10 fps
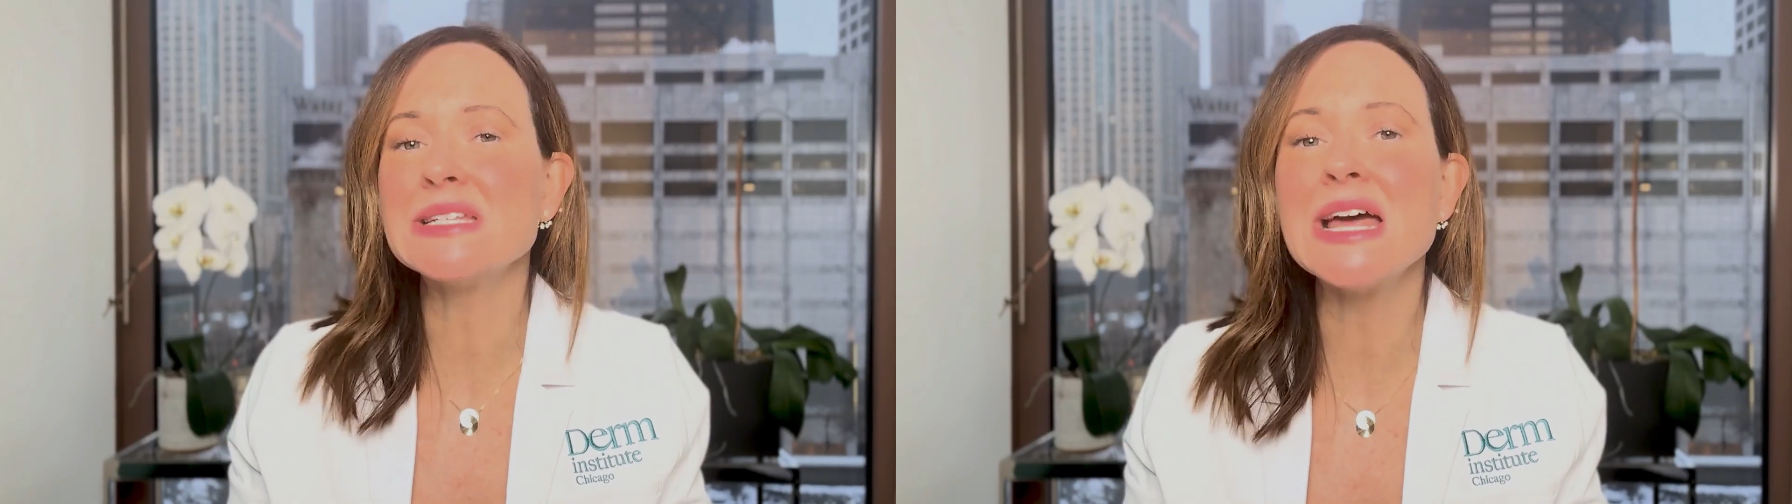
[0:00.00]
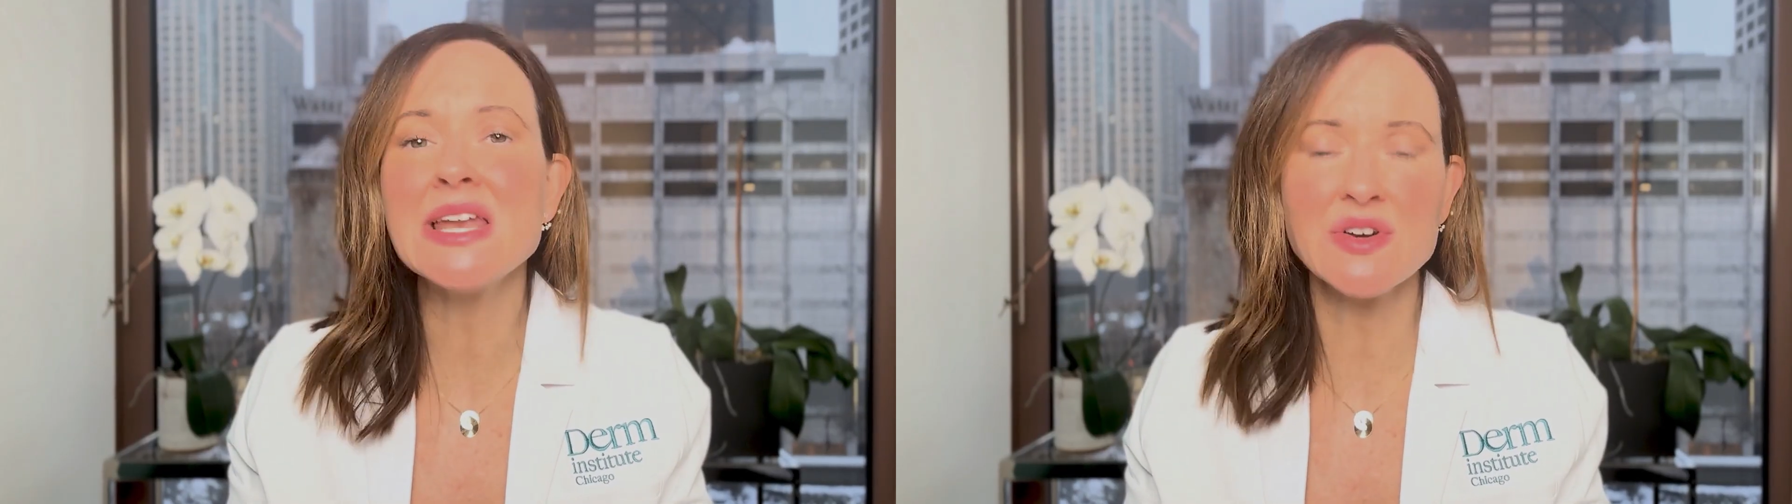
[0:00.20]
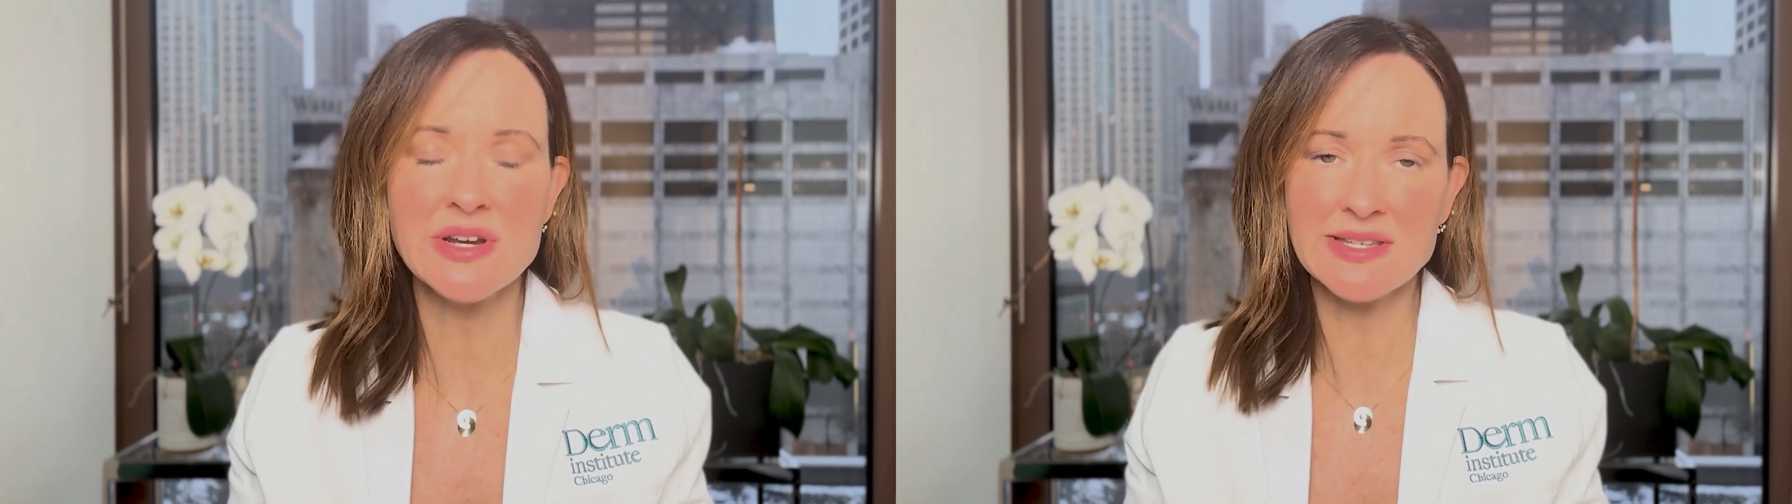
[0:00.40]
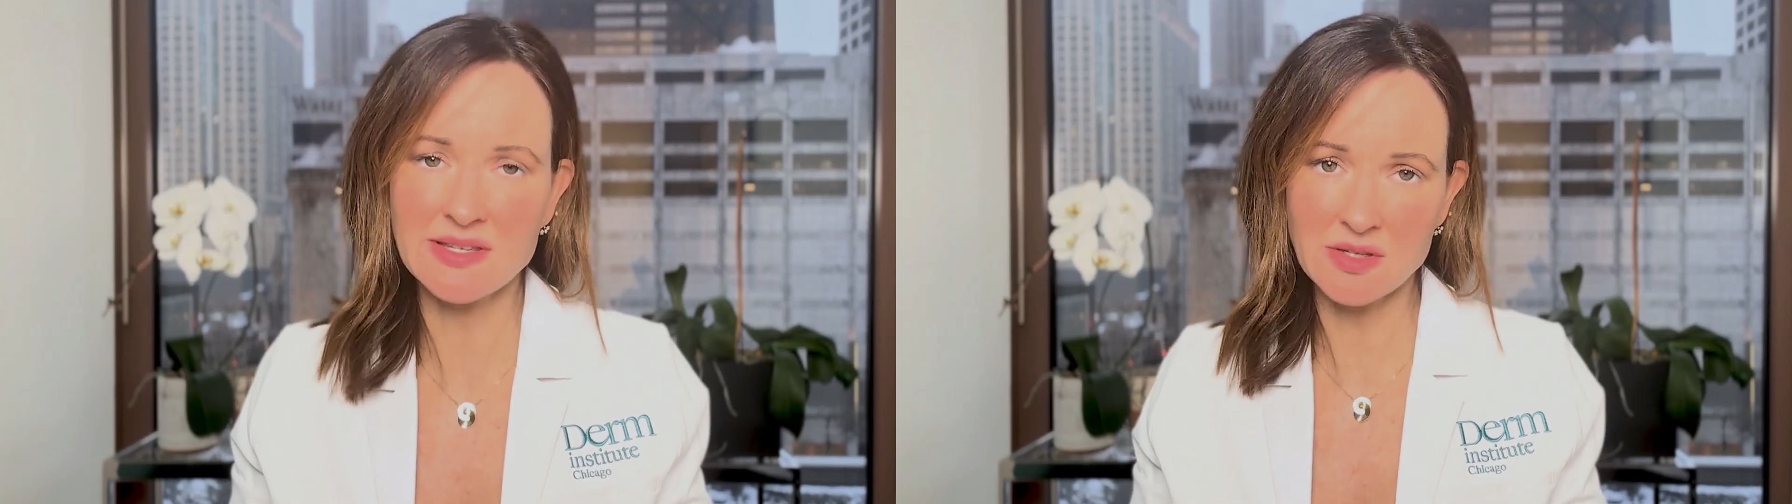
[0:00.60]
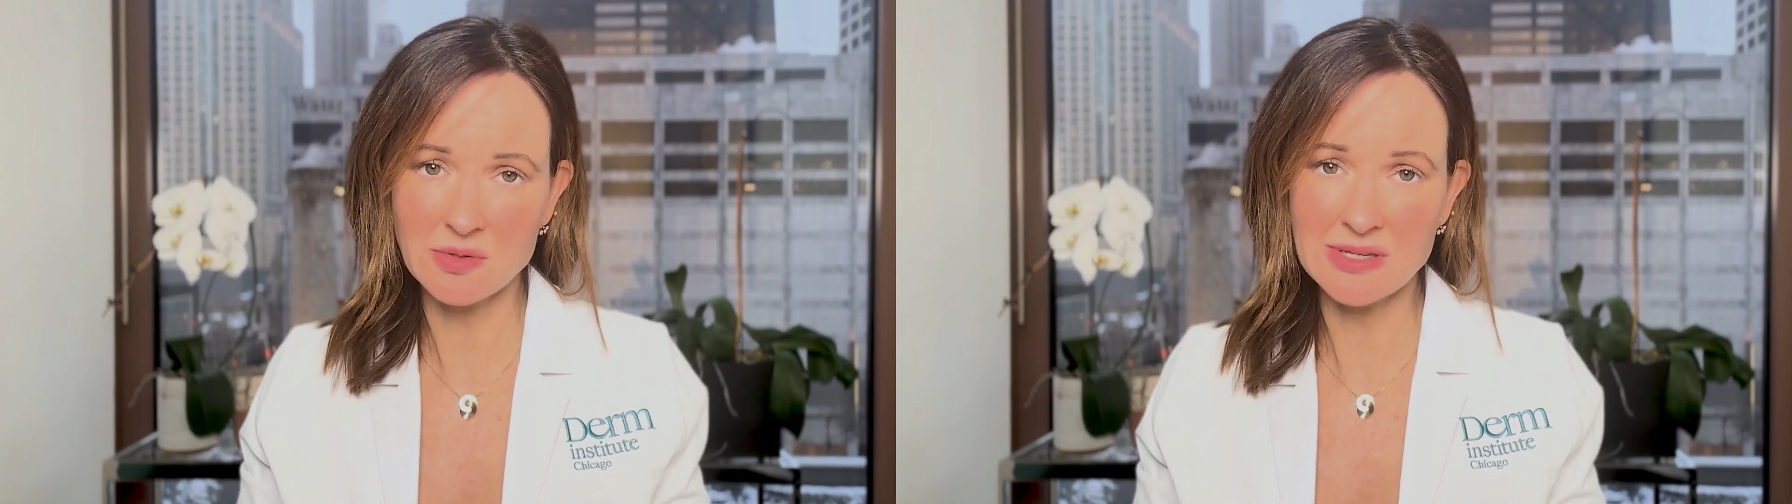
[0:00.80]
tenderness
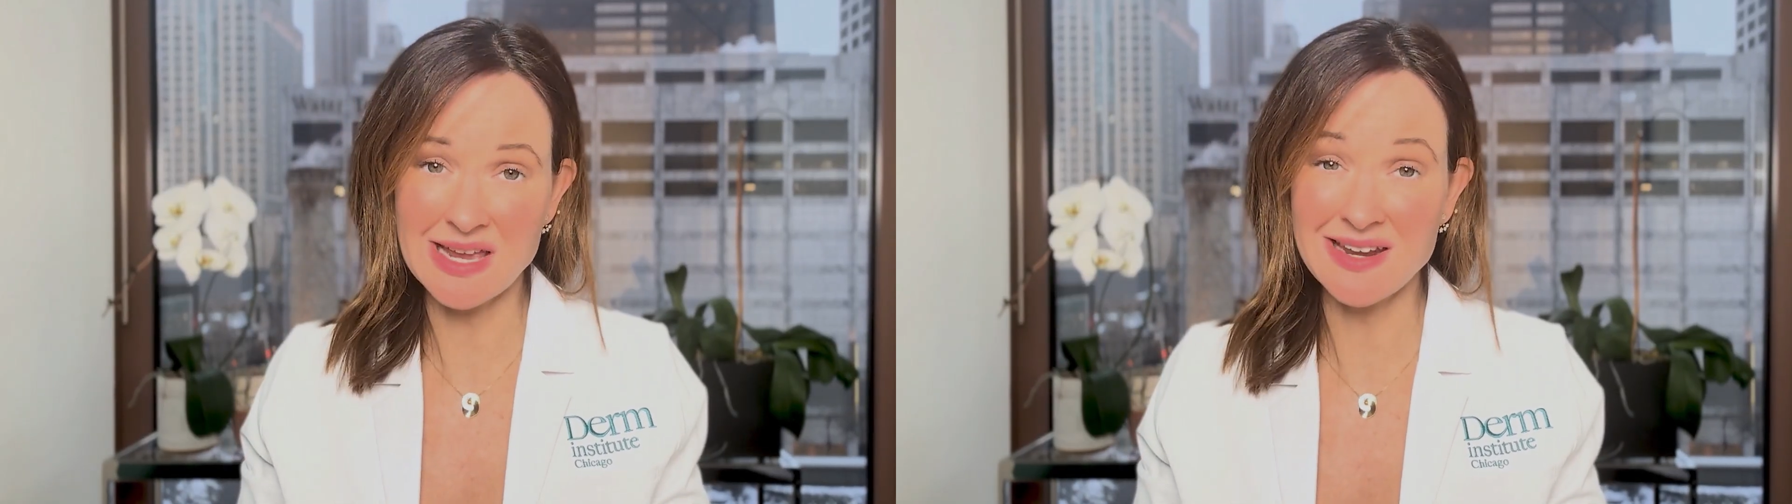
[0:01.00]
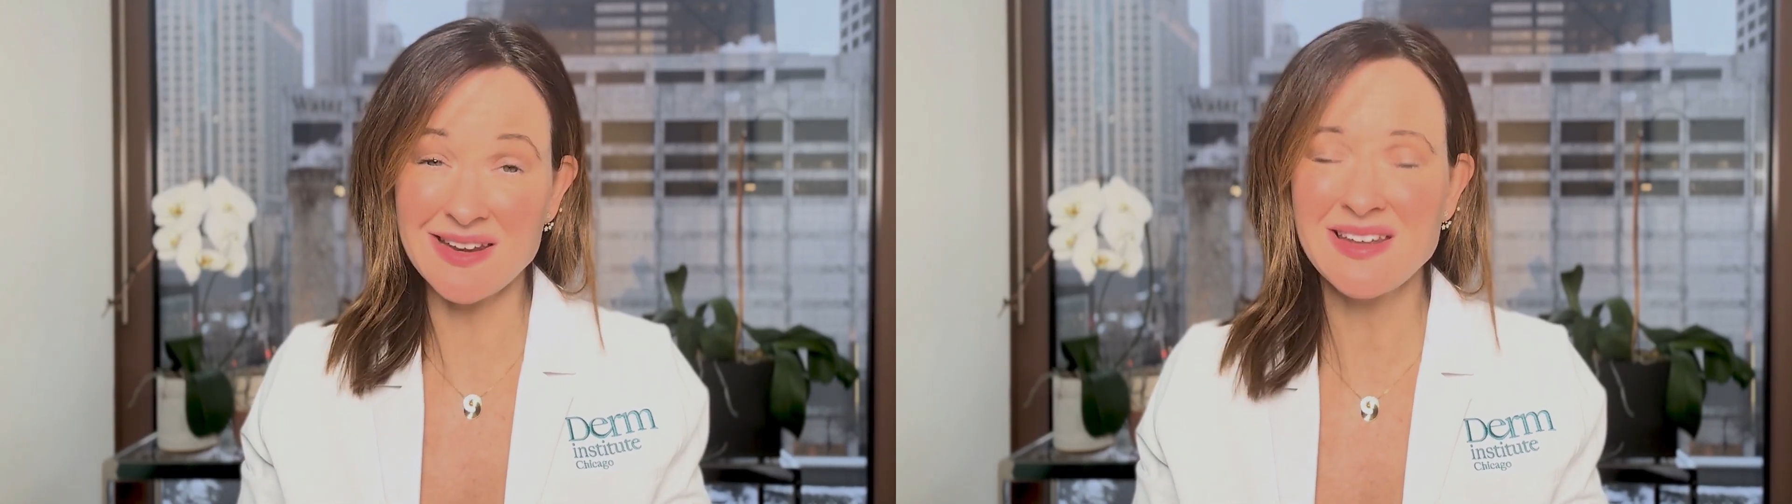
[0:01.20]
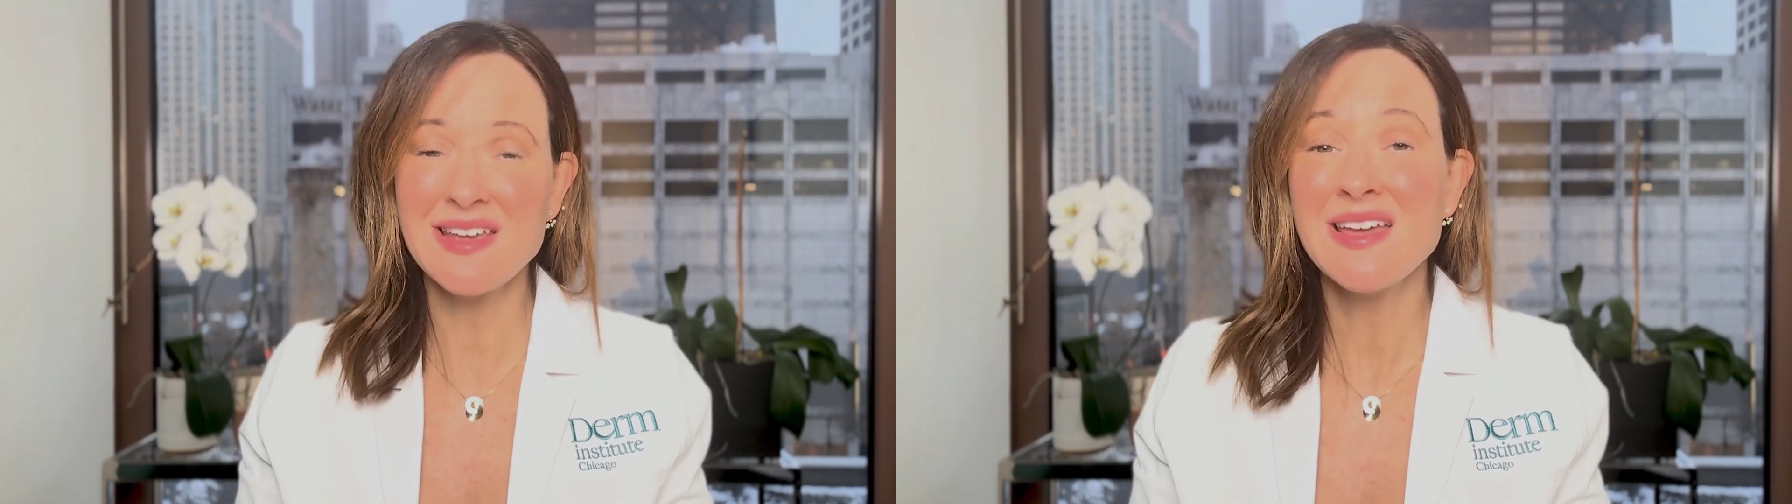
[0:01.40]
associated.